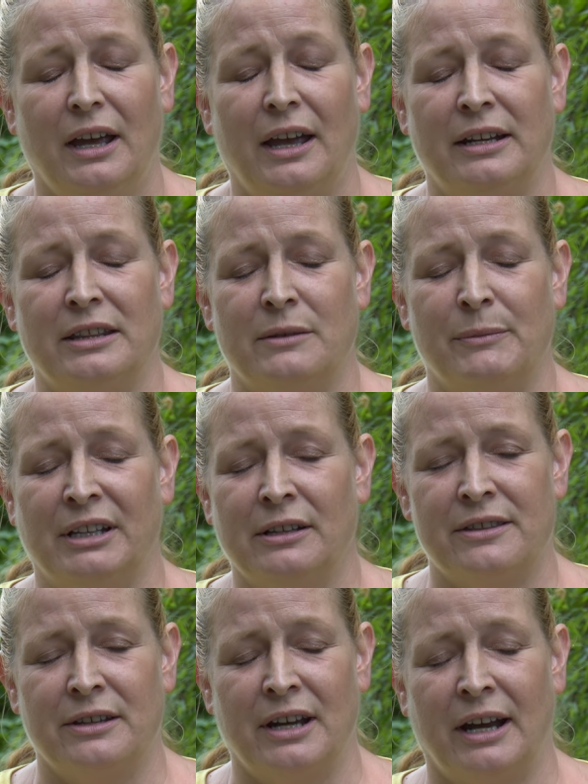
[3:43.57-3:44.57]
And in the middle
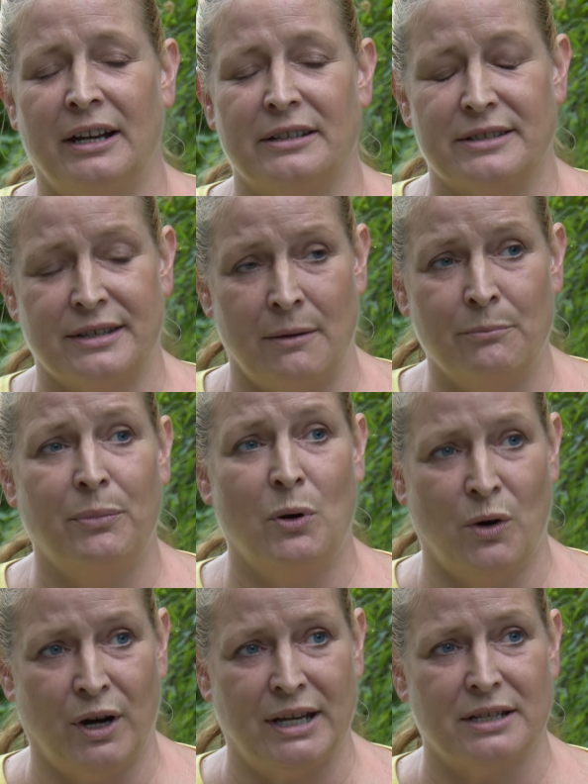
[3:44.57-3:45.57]
of the night, at some
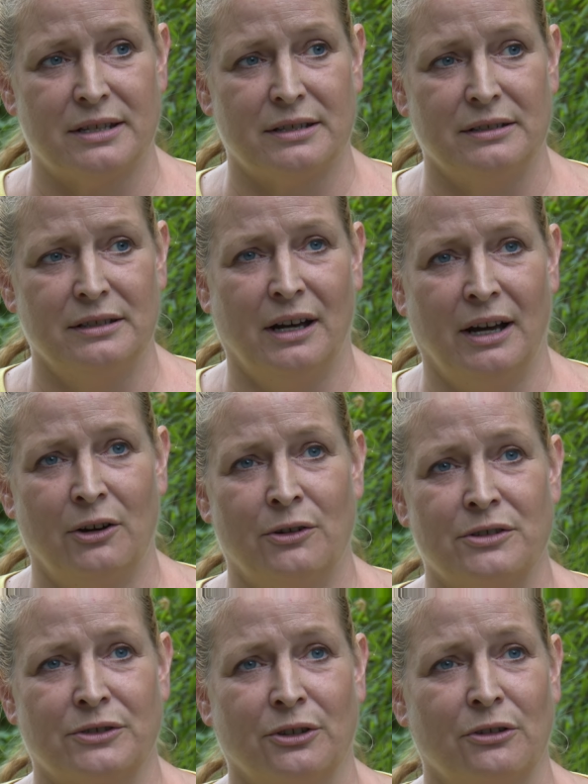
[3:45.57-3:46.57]
point, I heard
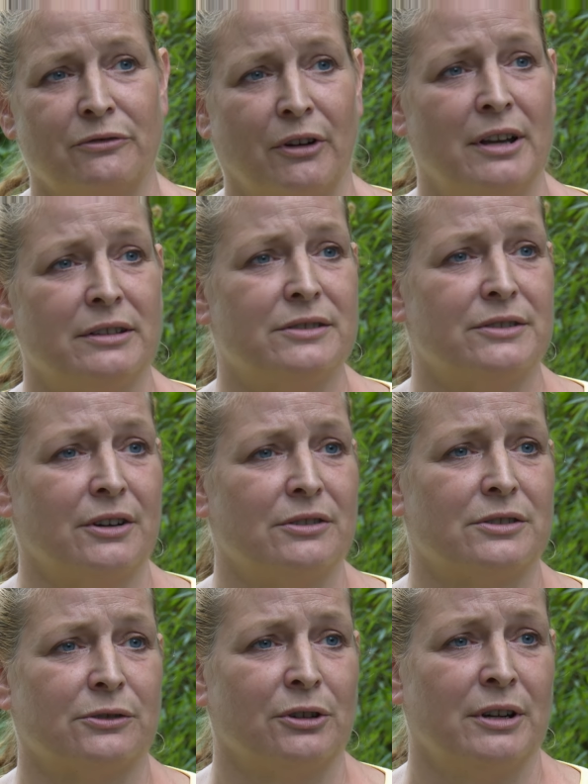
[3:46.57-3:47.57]
his girlfriend
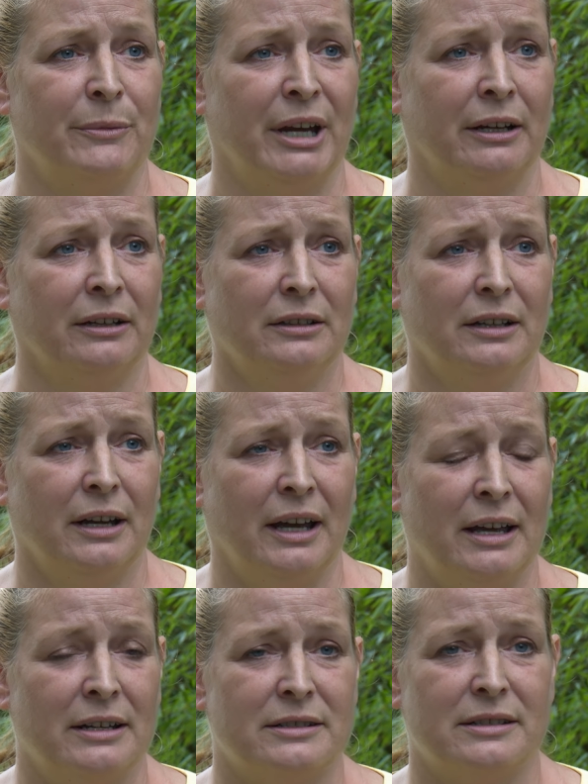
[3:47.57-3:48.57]
start screaming,
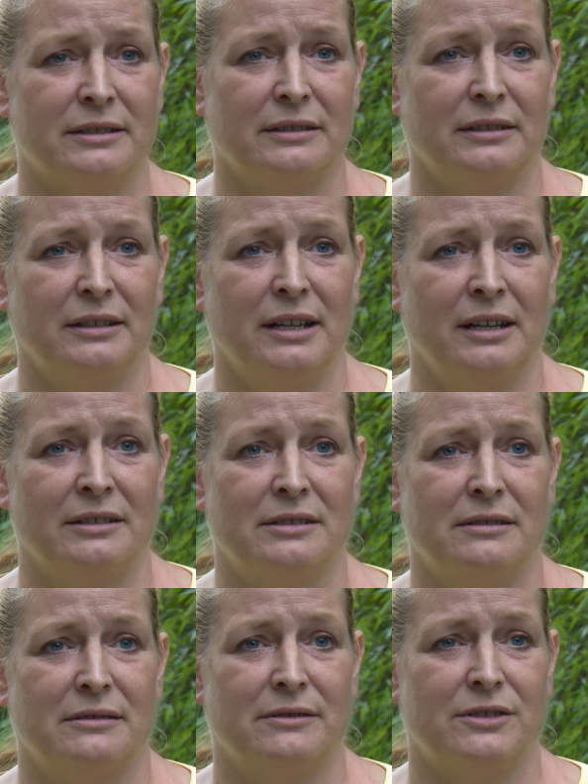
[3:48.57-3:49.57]
and he had
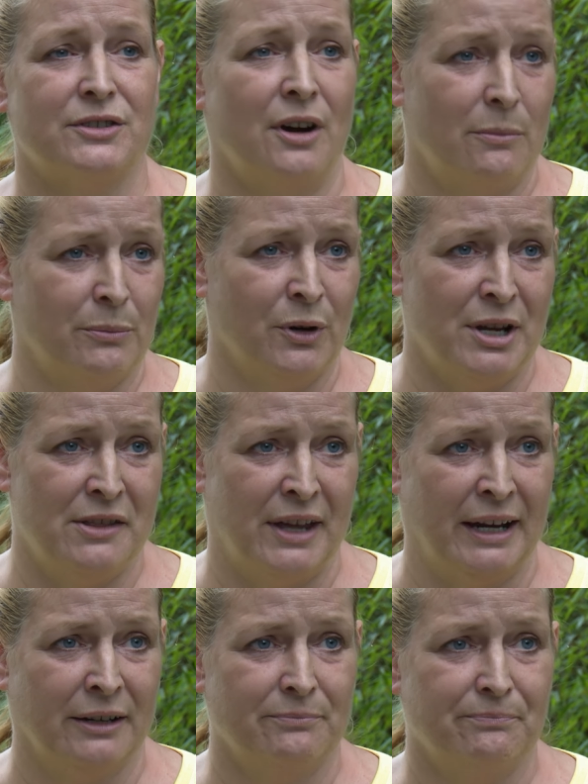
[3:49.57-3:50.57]
stopped
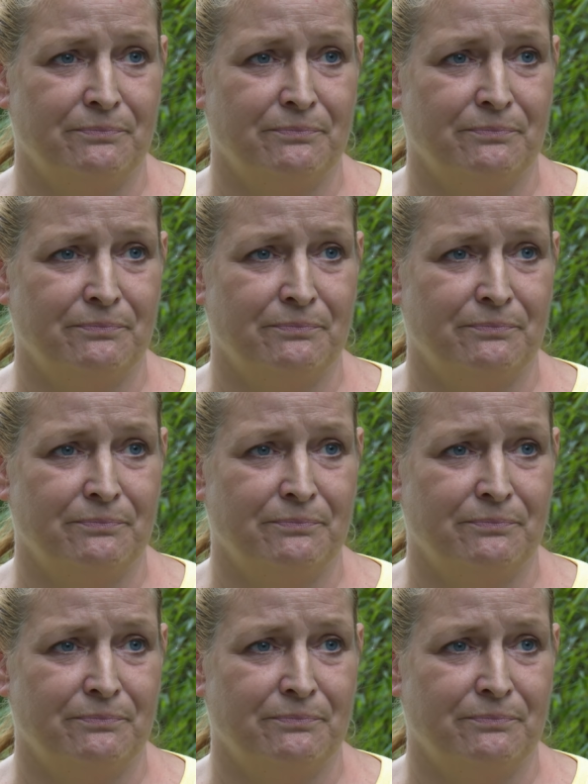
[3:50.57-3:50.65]
breathing.